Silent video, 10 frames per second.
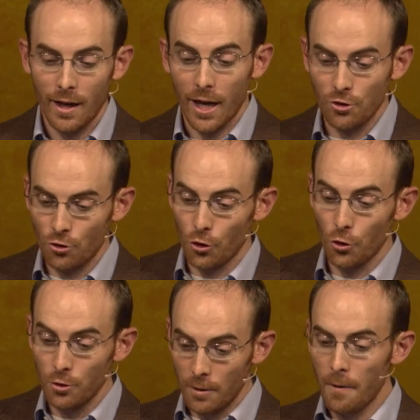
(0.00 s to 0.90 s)
It's
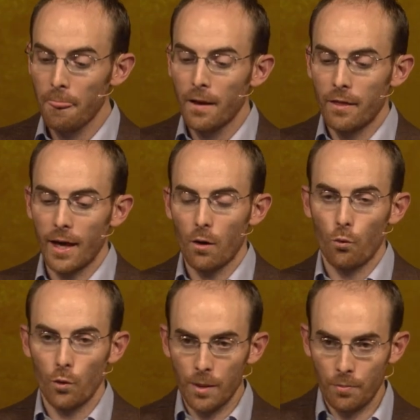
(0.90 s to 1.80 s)
true that
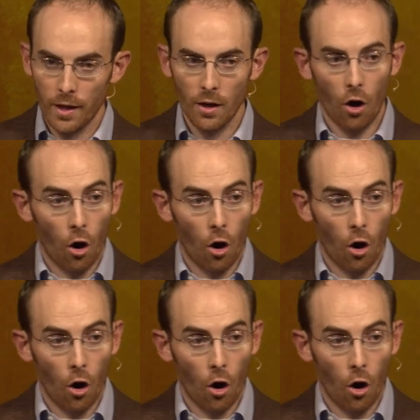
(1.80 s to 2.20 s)
reaping